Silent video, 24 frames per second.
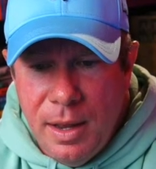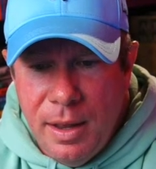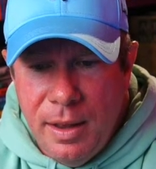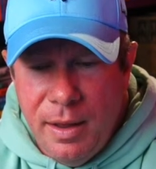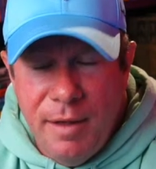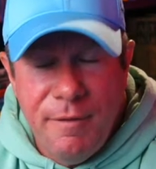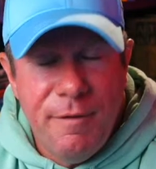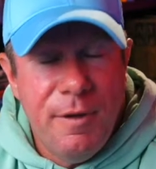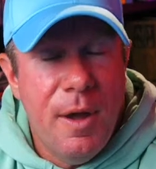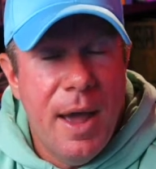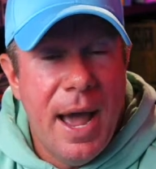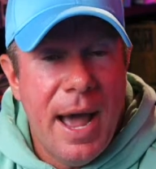
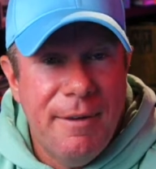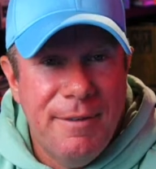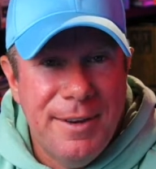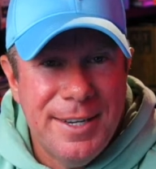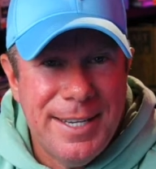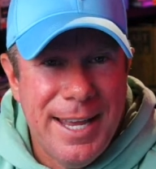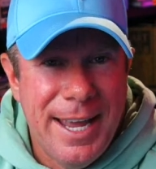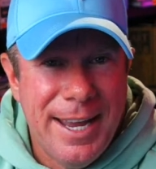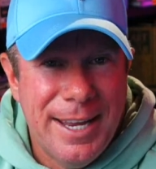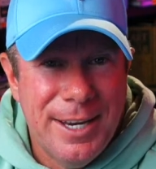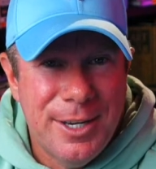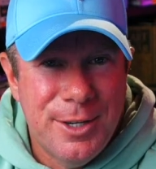If you haven't
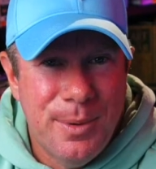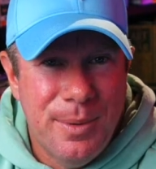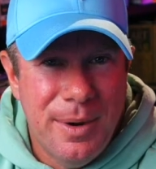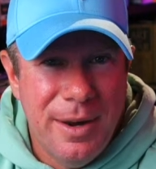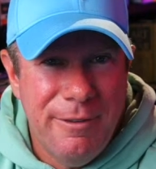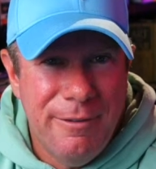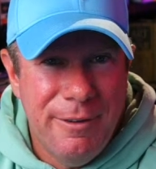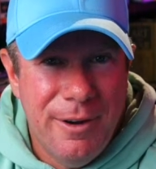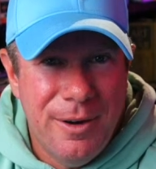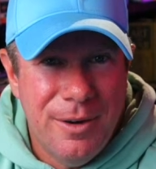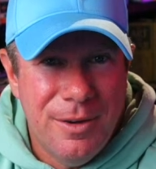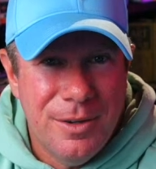taken
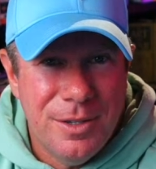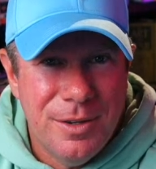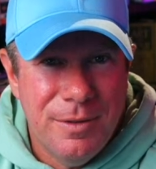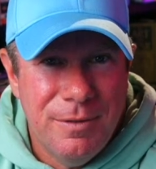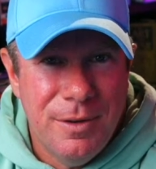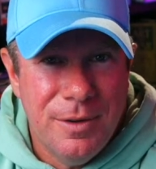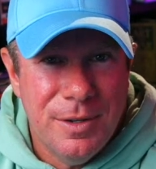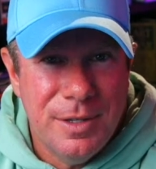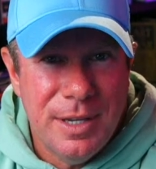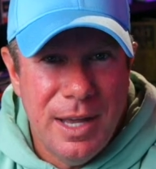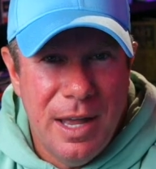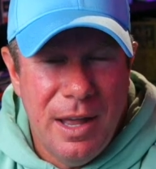20 photos of
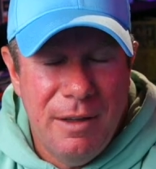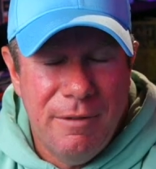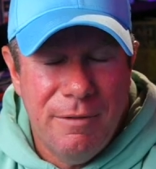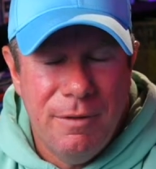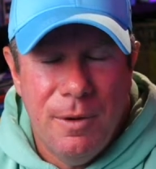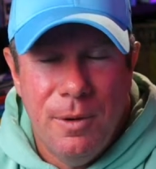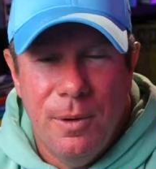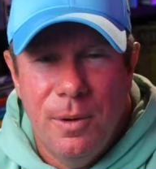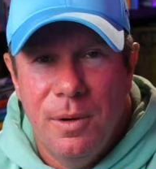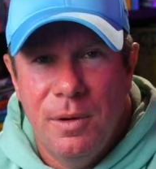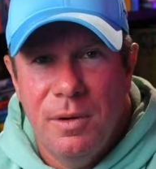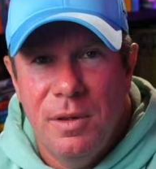yourself,
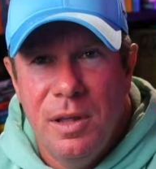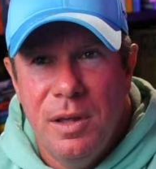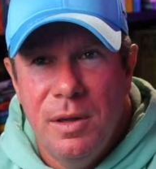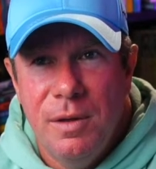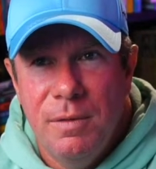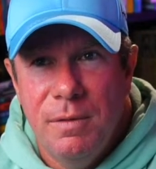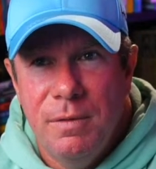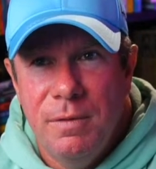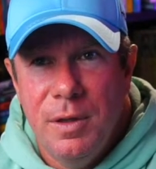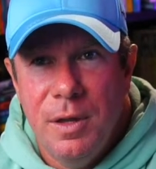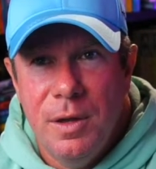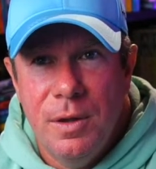or
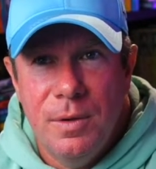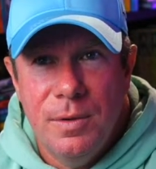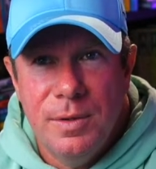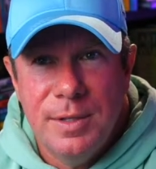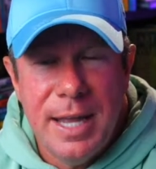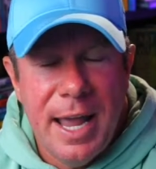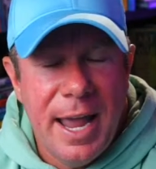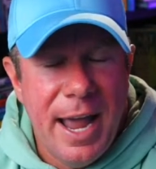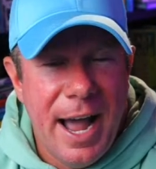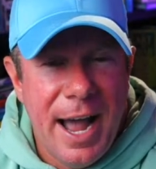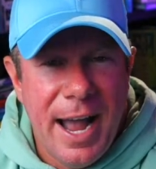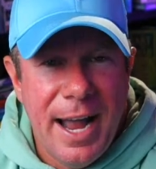you've
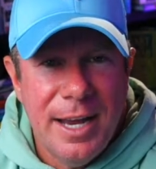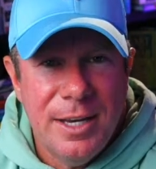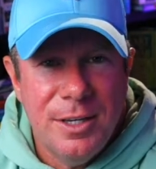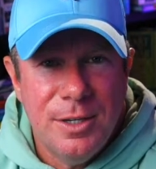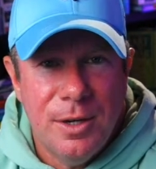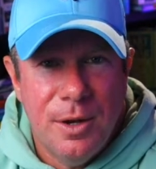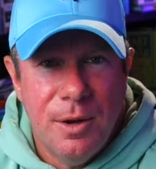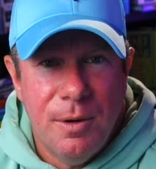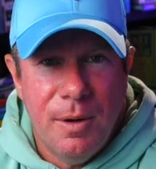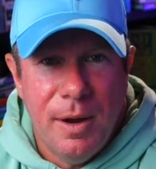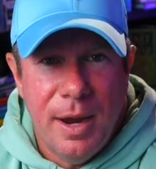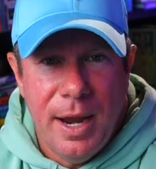used AI
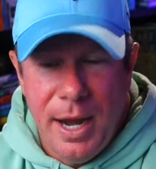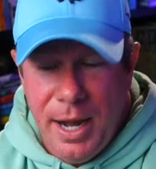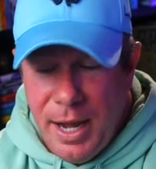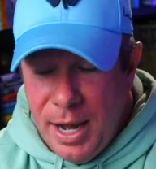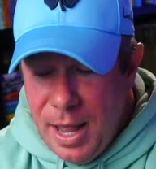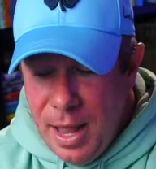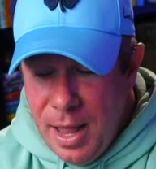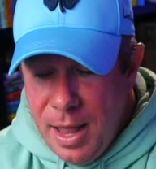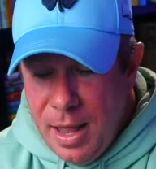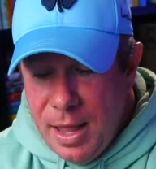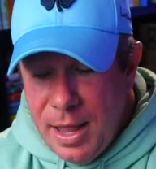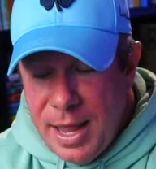to create
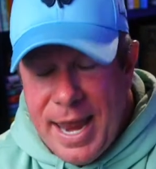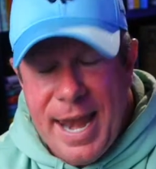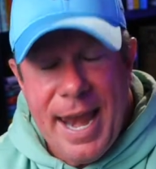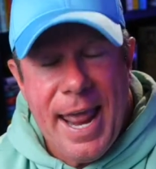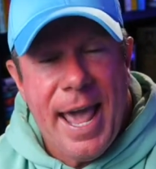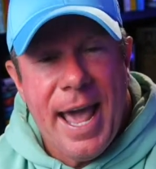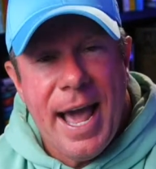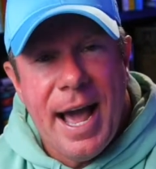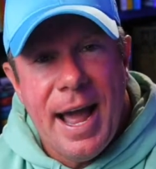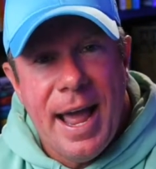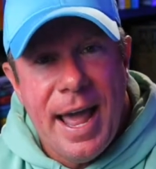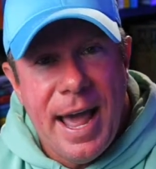an
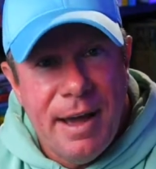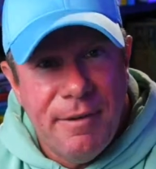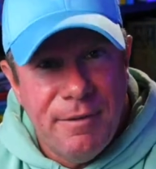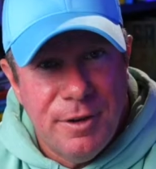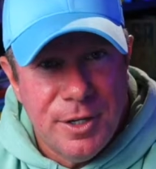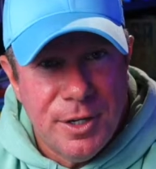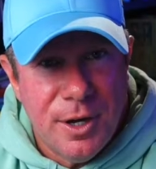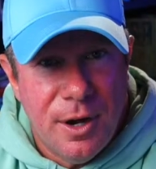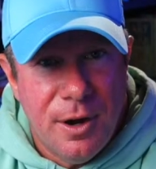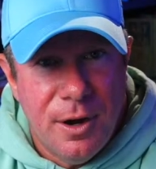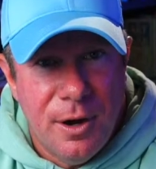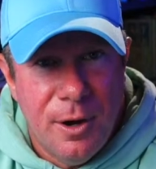AI
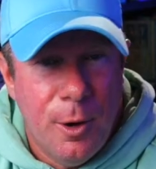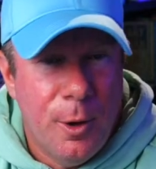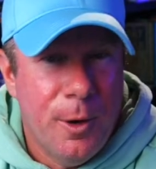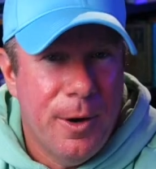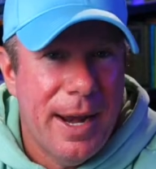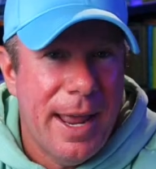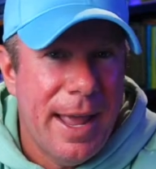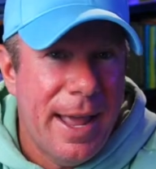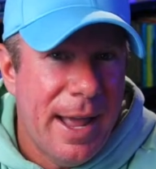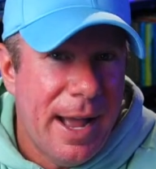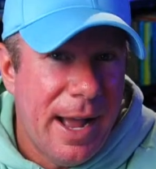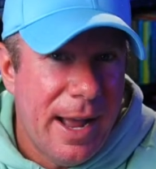avatar or
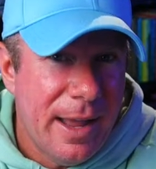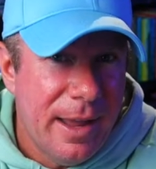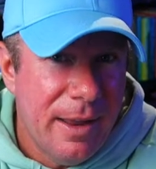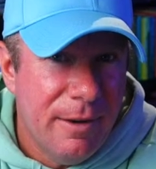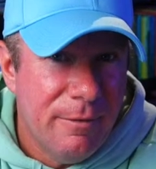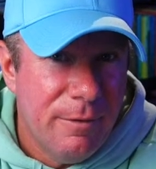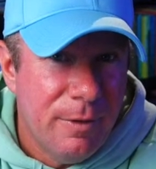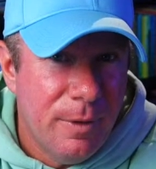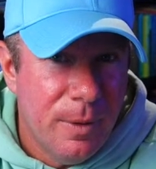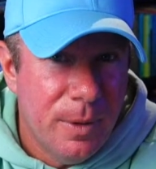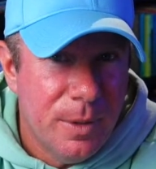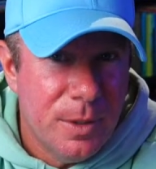an AI
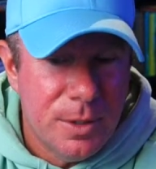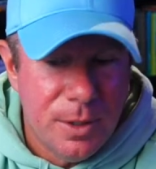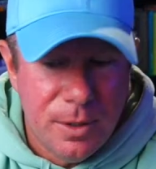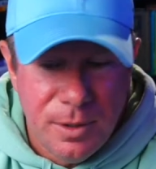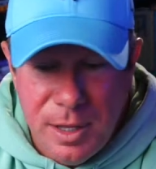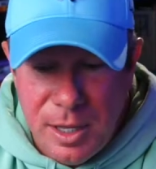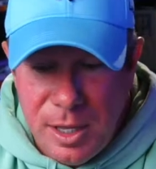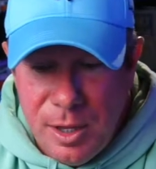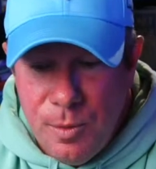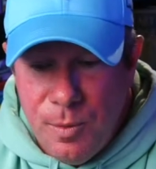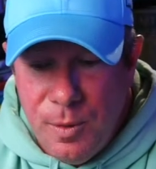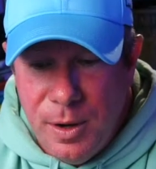
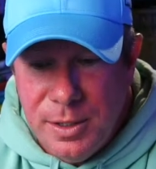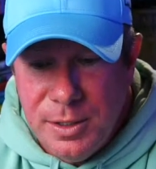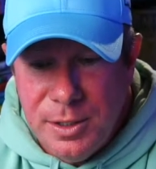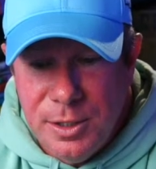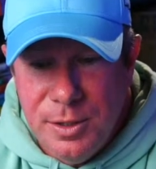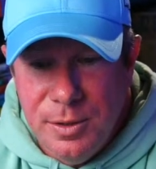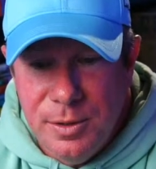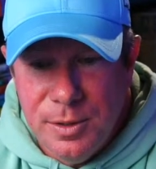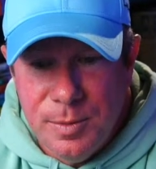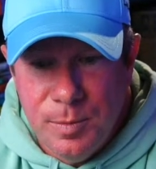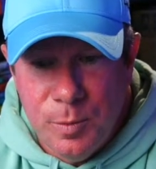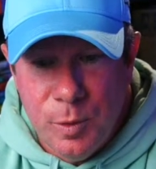influencer that you want to
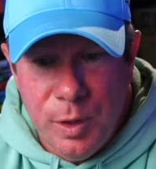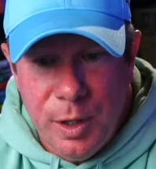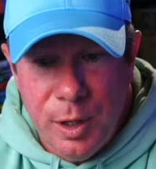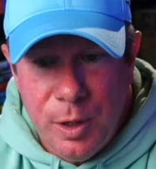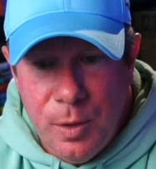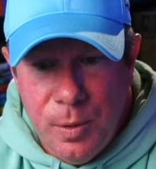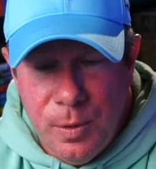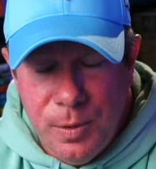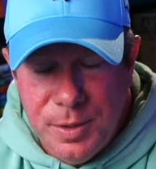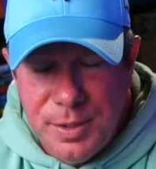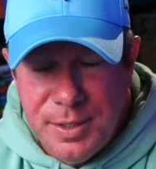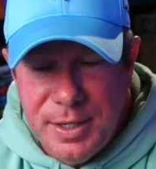do some really
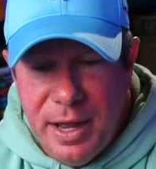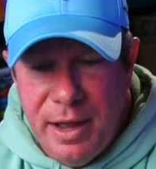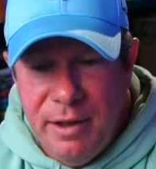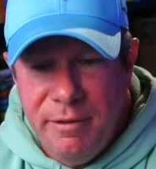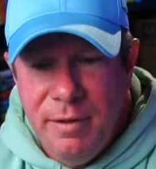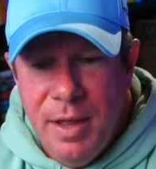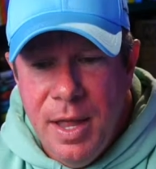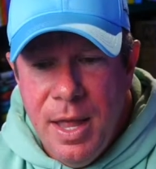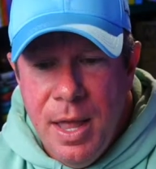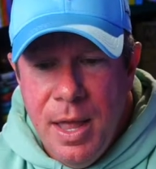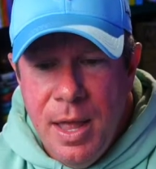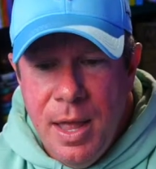cool
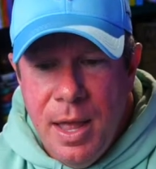stuff,